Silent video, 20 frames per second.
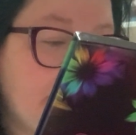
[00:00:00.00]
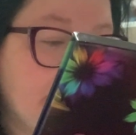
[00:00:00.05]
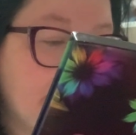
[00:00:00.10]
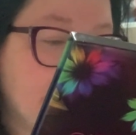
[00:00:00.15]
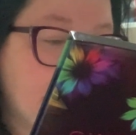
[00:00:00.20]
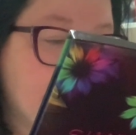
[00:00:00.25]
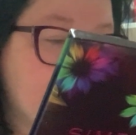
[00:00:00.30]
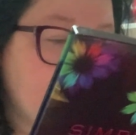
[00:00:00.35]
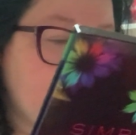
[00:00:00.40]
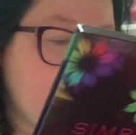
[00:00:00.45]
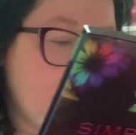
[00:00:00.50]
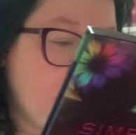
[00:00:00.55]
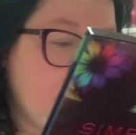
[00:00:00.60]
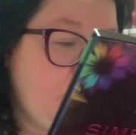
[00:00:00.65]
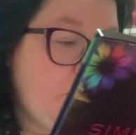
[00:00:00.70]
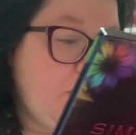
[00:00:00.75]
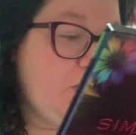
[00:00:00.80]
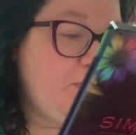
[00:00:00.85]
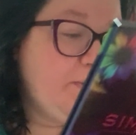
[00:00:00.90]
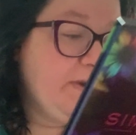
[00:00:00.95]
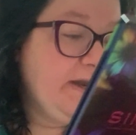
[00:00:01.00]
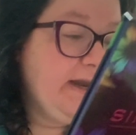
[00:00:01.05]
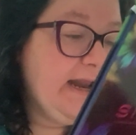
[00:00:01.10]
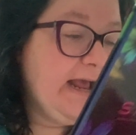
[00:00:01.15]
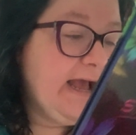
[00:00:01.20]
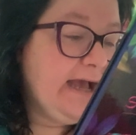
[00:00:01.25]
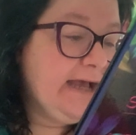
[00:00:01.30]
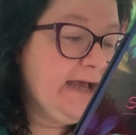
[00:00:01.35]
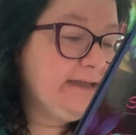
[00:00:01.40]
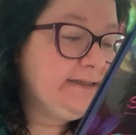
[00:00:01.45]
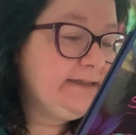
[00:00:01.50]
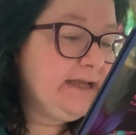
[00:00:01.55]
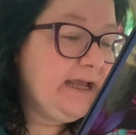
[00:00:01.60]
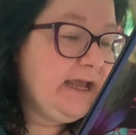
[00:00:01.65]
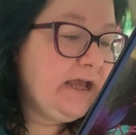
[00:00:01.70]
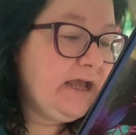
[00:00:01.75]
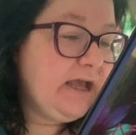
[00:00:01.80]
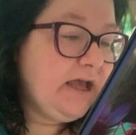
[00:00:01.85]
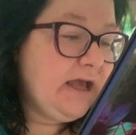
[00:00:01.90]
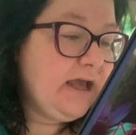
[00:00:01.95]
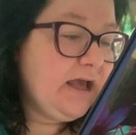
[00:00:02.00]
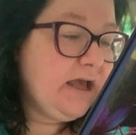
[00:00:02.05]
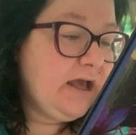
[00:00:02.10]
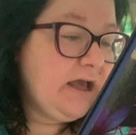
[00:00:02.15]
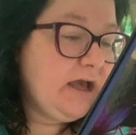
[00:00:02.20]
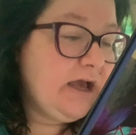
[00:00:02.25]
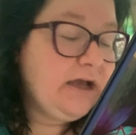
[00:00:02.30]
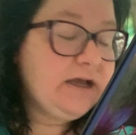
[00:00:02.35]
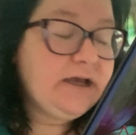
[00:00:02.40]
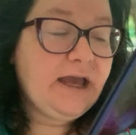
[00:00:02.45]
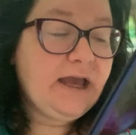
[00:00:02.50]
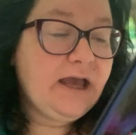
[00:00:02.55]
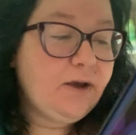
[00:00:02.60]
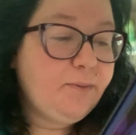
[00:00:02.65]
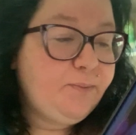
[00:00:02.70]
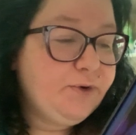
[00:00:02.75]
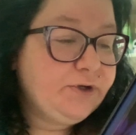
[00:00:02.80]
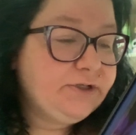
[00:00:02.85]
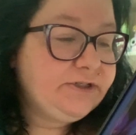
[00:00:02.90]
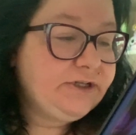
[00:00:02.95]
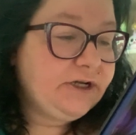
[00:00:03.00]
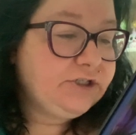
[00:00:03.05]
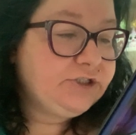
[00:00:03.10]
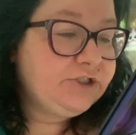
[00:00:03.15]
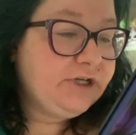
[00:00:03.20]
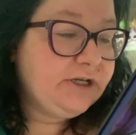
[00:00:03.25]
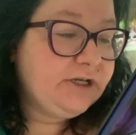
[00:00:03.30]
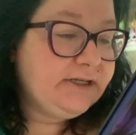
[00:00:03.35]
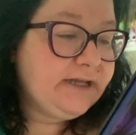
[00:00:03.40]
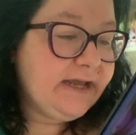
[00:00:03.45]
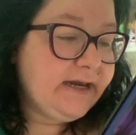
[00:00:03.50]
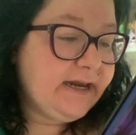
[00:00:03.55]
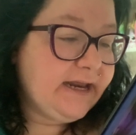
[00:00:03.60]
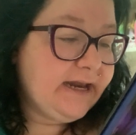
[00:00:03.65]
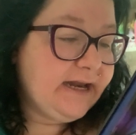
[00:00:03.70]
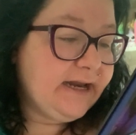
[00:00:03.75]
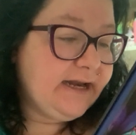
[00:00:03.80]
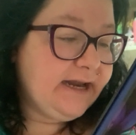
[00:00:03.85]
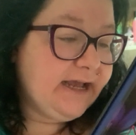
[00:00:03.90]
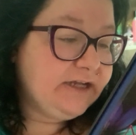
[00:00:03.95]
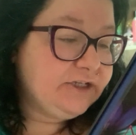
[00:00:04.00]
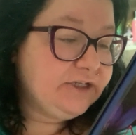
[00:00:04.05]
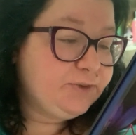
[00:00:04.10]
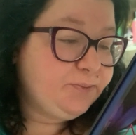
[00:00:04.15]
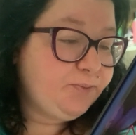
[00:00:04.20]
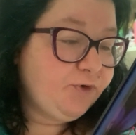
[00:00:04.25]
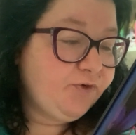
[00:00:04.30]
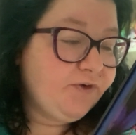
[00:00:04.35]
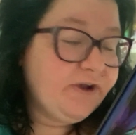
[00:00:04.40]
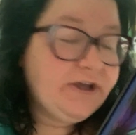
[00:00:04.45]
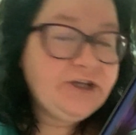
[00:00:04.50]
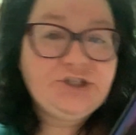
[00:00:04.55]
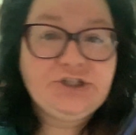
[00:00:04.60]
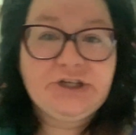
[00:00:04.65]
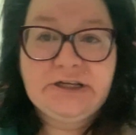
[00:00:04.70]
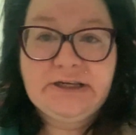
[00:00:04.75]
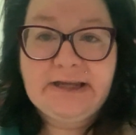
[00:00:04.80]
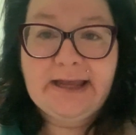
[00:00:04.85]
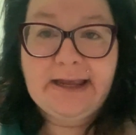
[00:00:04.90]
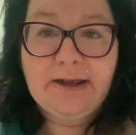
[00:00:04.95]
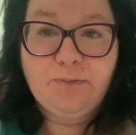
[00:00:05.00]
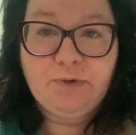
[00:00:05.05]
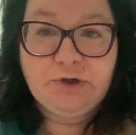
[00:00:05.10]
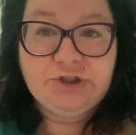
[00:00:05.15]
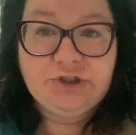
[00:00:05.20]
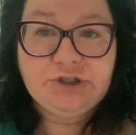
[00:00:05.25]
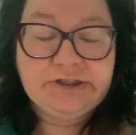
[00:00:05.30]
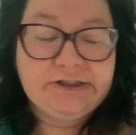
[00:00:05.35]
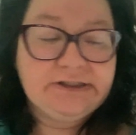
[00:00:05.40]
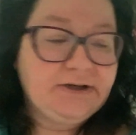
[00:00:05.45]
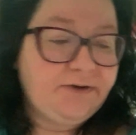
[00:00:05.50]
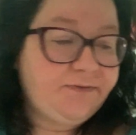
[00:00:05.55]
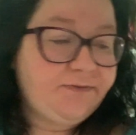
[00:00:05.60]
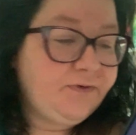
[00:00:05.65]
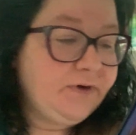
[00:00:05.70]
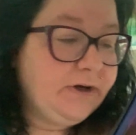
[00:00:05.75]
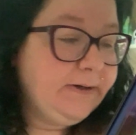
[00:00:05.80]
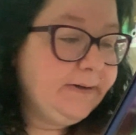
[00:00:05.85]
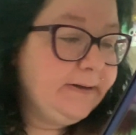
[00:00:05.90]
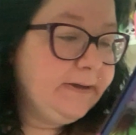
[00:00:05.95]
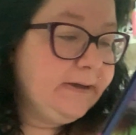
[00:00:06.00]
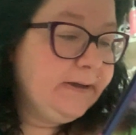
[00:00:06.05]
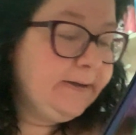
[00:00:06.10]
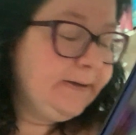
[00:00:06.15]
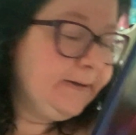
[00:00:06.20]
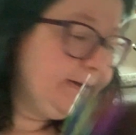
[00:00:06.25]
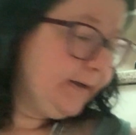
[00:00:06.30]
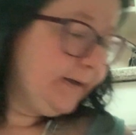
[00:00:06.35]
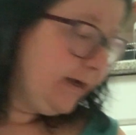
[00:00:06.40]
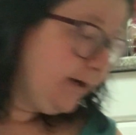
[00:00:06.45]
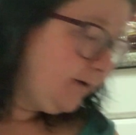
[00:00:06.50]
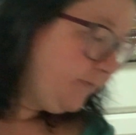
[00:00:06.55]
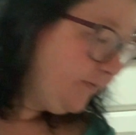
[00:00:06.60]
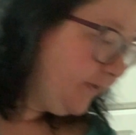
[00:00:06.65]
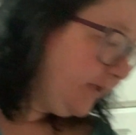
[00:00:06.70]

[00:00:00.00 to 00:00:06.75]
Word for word: so, oh, and it has a, a production date and an expiration date, which is different. I don't